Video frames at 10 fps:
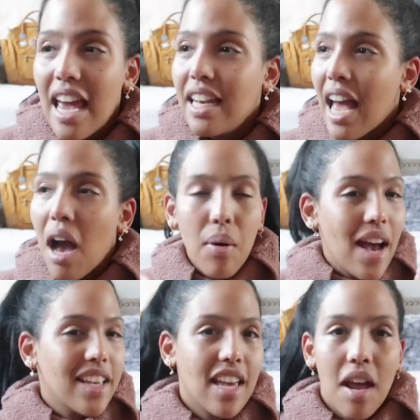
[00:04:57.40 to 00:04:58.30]
And now
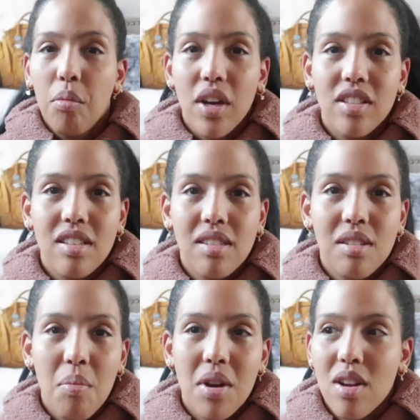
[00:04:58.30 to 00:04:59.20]
I can't wait to the
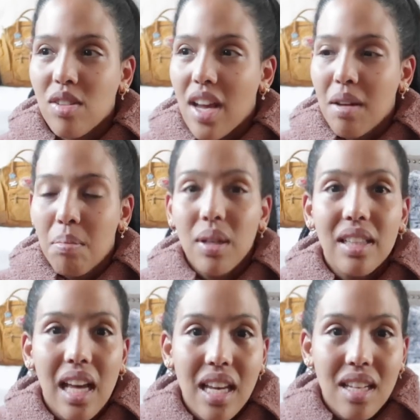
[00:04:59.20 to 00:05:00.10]
summer so I can put
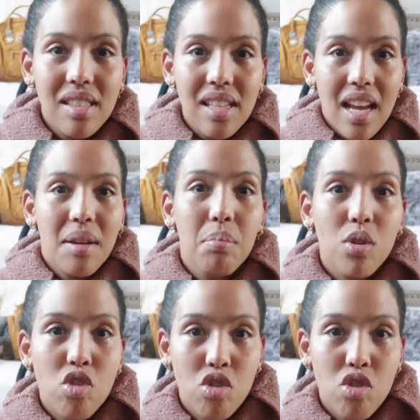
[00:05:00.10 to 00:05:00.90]
leggings and I can put